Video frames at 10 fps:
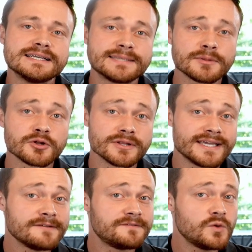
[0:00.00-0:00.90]

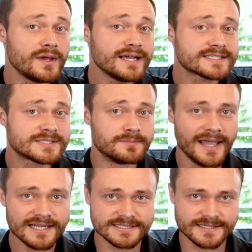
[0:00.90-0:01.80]
Similarly, if you
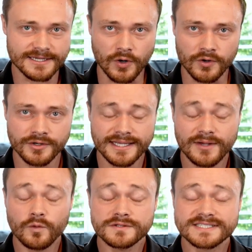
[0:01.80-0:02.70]
expand the card,
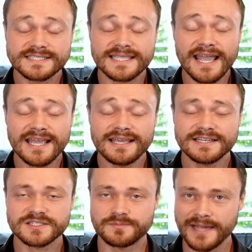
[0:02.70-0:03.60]
it will stay
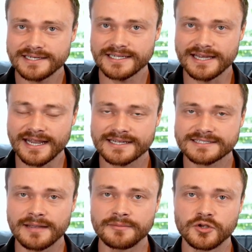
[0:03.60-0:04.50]
expanded the next
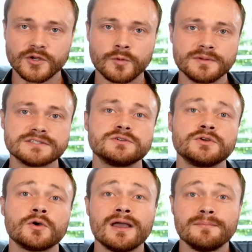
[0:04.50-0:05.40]
time you reopen
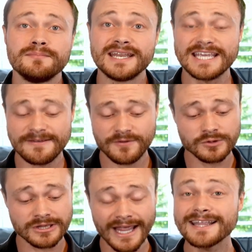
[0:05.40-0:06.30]
Studio, meaning if you
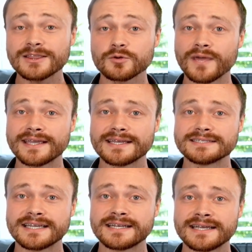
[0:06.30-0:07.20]
like the ranking
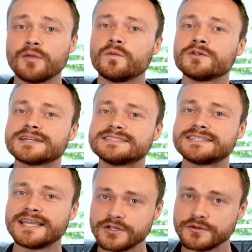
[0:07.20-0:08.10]
data, it will
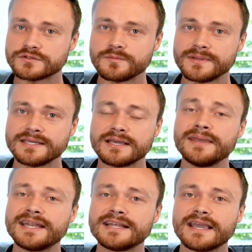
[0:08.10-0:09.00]
continue to be
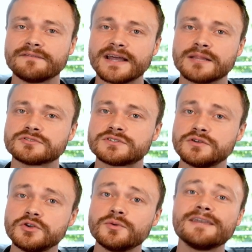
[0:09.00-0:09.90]
immediately available to
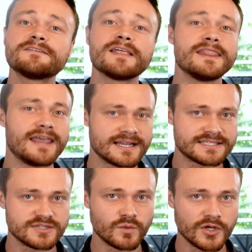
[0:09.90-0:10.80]
you if
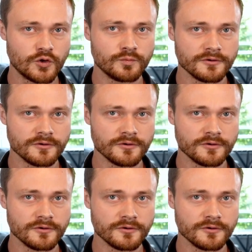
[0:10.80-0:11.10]
that is what you would